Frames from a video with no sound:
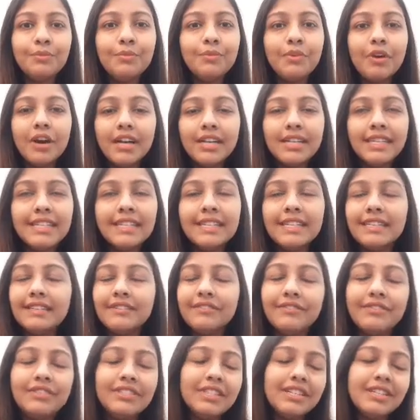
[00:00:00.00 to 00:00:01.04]
What
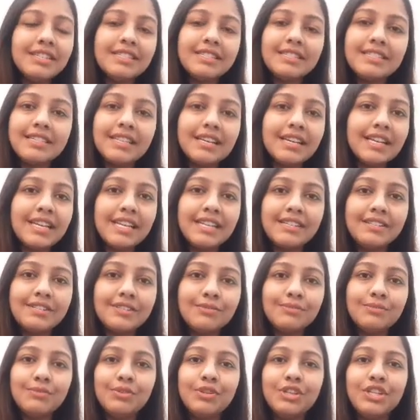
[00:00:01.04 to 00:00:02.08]
does the
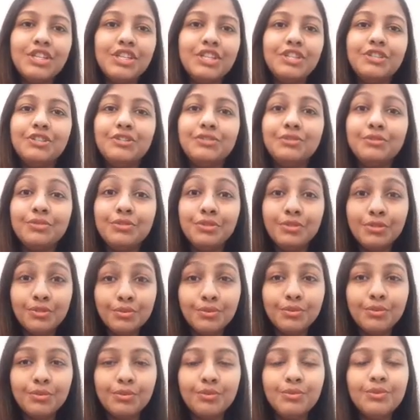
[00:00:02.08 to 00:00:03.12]
interviewer need to
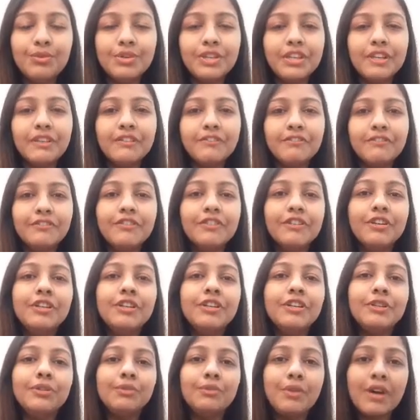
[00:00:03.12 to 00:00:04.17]
do if
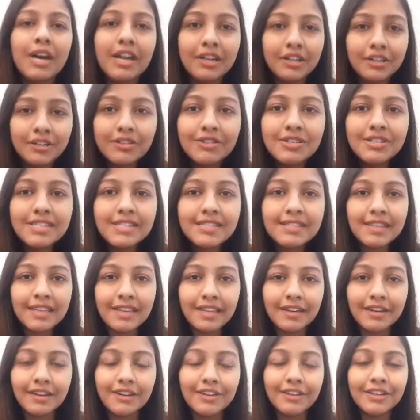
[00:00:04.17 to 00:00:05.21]
you are a good
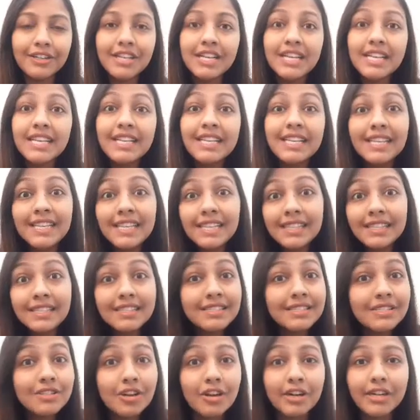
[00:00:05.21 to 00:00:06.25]
singer? He
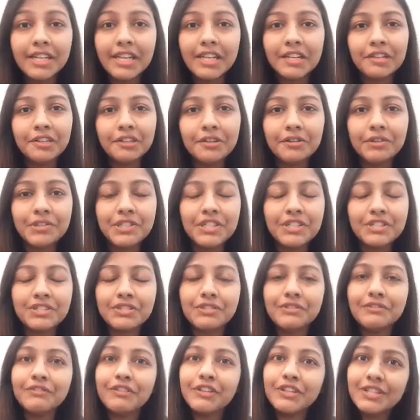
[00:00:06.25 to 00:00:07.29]
is not taking
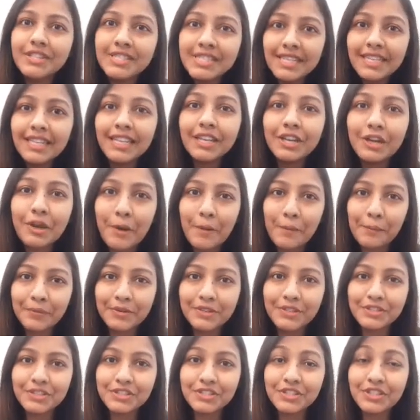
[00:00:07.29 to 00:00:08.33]
audition for a singing
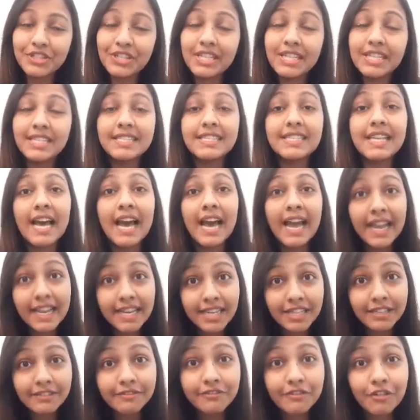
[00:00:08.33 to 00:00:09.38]
competition. He is
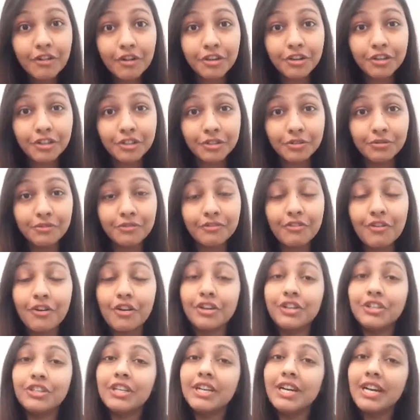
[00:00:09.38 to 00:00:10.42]
hiring for you for
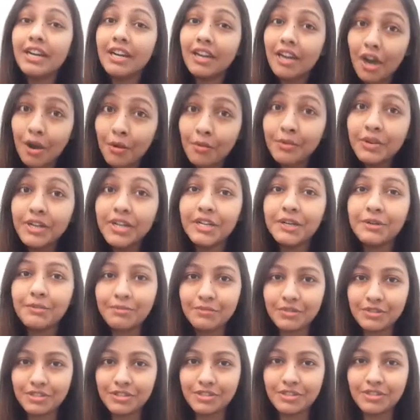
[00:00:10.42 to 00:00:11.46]
the accountant
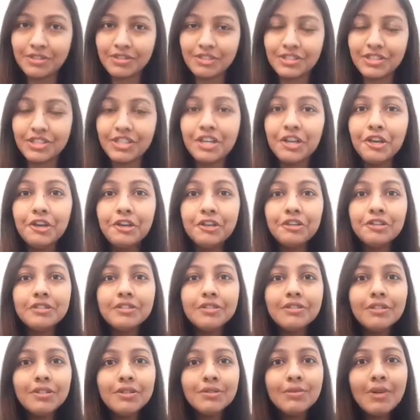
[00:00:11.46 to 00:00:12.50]
position. So
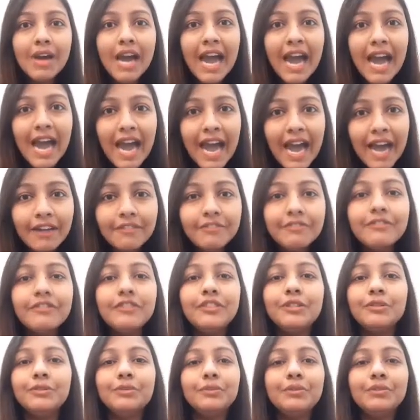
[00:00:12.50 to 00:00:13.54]
you have
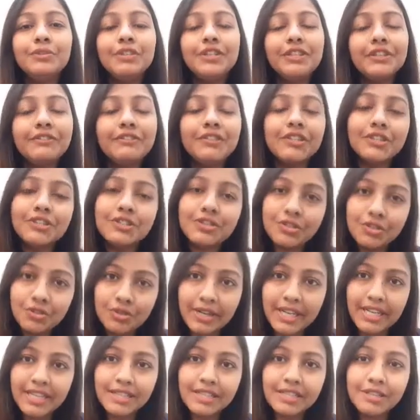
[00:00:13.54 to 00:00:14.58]
to give your
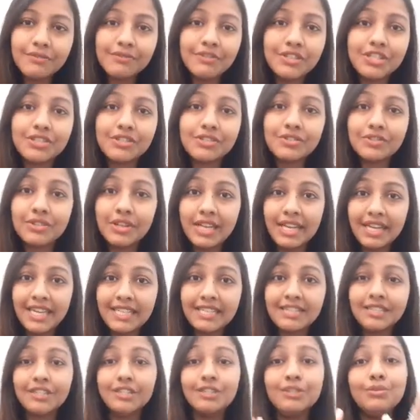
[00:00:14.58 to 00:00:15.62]
strength which is
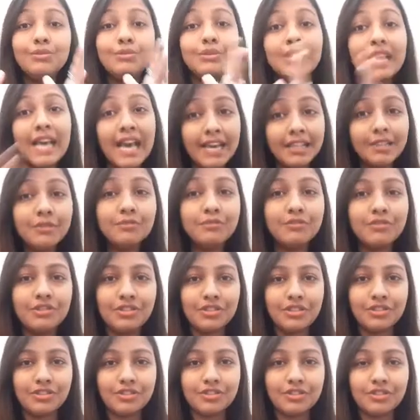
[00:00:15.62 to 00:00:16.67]
related to that
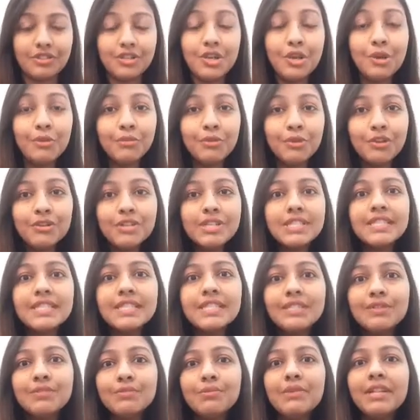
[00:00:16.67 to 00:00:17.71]
position, because
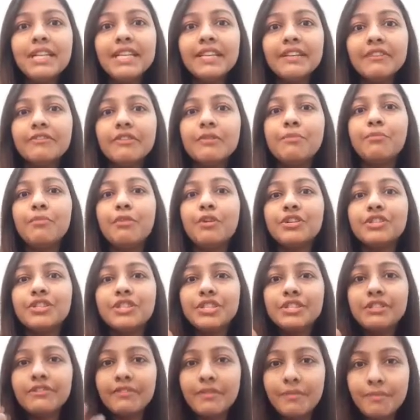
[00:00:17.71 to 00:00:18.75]
it will give a
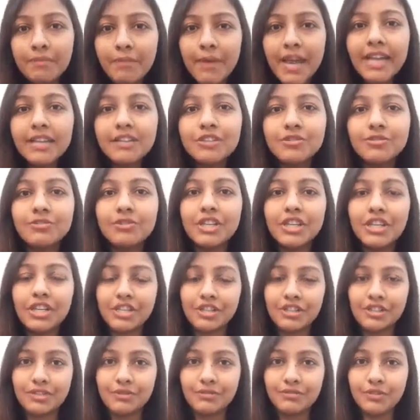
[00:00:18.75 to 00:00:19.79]
positive impact to the
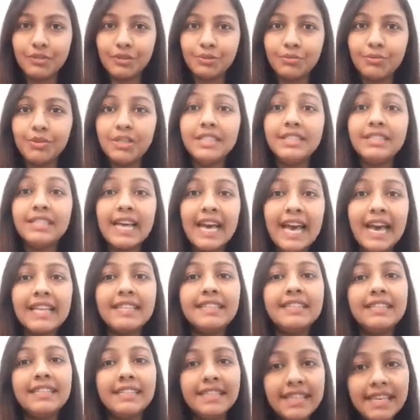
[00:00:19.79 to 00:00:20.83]
interviewer that
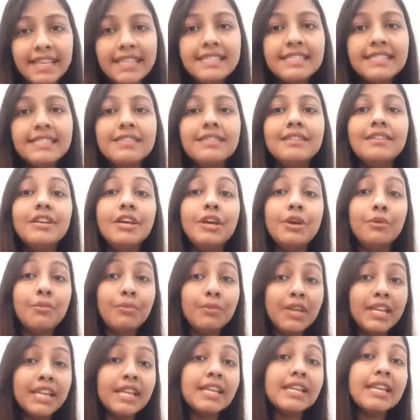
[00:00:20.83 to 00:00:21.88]
yes,
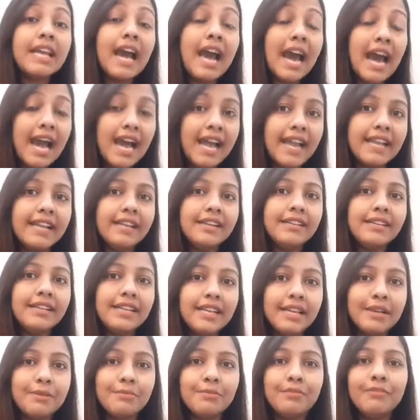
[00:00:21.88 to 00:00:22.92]
we can hire
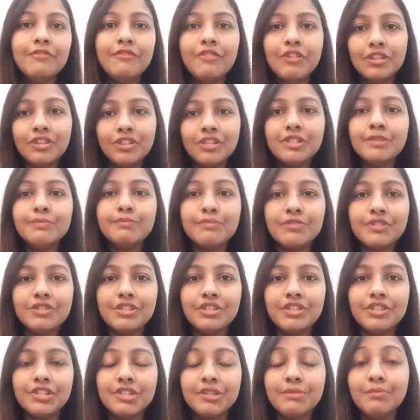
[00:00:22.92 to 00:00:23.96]
him for this
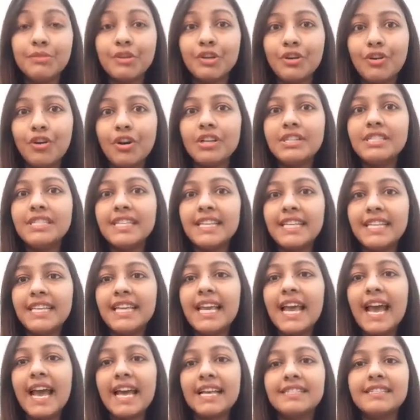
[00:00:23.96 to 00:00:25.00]
position because he
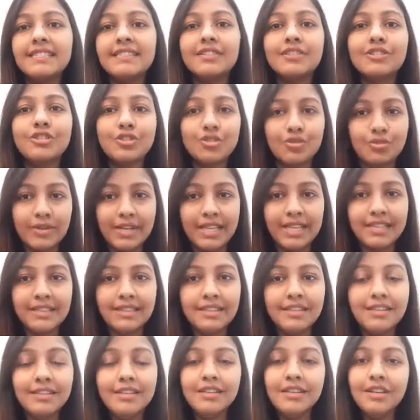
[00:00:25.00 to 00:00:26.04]
has this
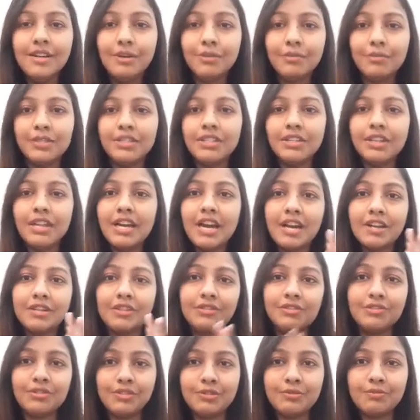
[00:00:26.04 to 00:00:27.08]
strength with regard
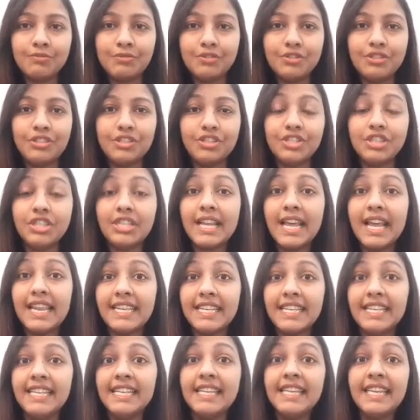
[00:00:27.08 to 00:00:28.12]
to this position, and
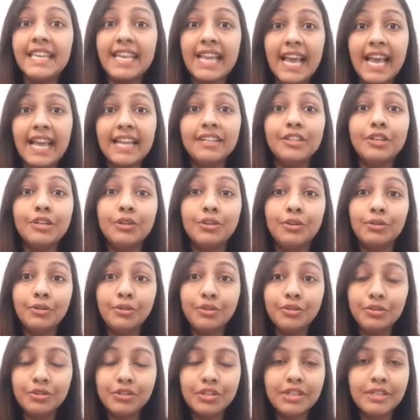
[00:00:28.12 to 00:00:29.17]
he can
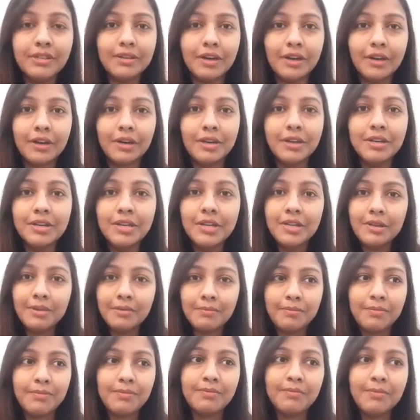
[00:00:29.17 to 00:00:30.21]

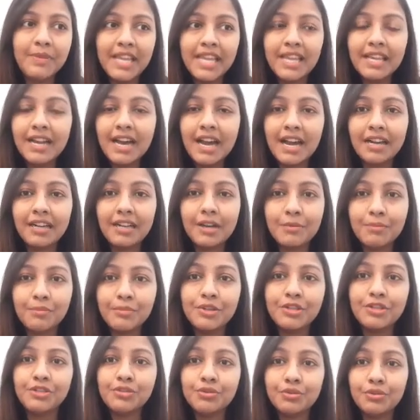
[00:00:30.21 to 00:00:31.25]
make our
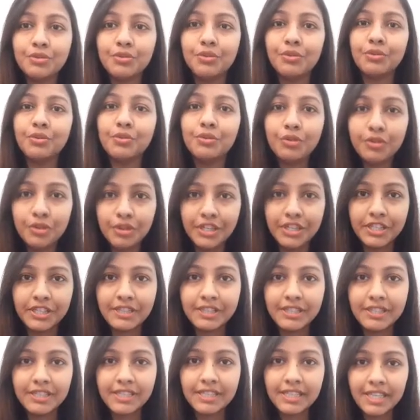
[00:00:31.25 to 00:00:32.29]
company to grow good
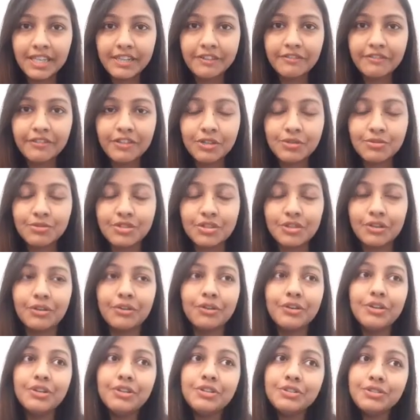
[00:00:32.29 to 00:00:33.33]
in future.
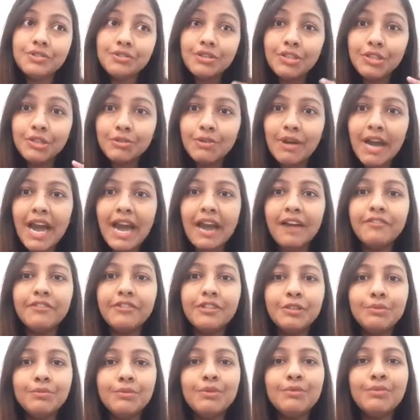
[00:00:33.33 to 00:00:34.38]
So you have
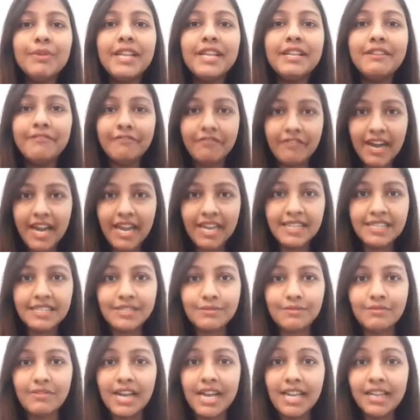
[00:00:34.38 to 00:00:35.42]
to be very wise
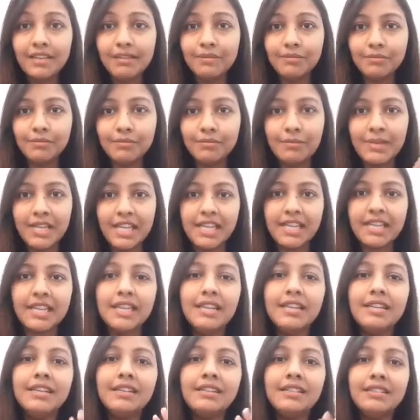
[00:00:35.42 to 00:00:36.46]
while
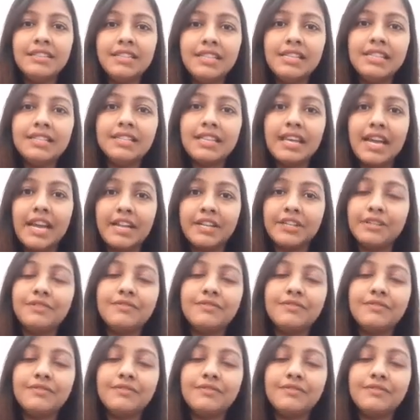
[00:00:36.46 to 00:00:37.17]
making these kind